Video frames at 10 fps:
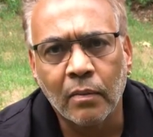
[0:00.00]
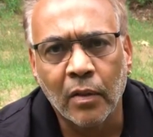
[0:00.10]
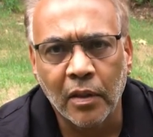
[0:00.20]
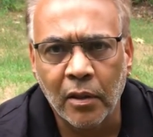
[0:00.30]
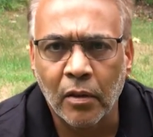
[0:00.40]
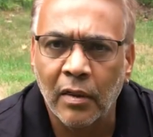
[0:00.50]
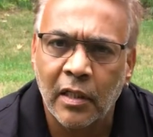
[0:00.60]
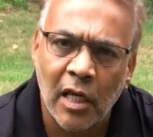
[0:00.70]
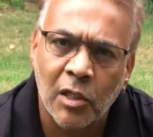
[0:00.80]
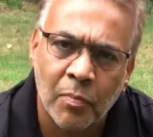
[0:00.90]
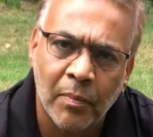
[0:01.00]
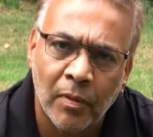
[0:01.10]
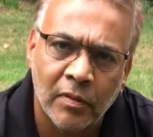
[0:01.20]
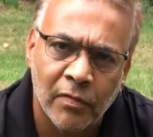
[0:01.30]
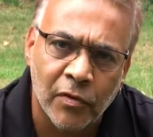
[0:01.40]
Well, it takes
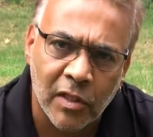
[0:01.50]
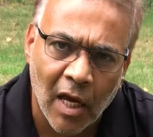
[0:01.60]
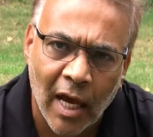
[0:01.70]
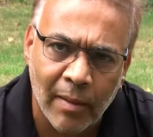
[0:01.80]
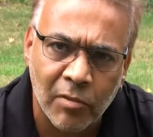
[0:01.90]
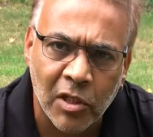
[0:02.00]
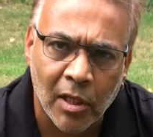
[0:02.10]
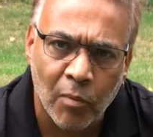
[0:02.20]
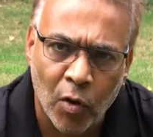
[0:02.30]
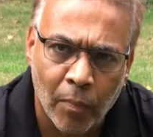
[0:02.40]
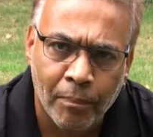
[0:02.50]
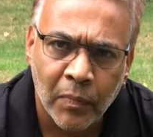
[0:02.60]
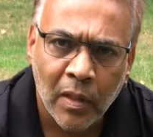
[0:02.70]
people different times to come home.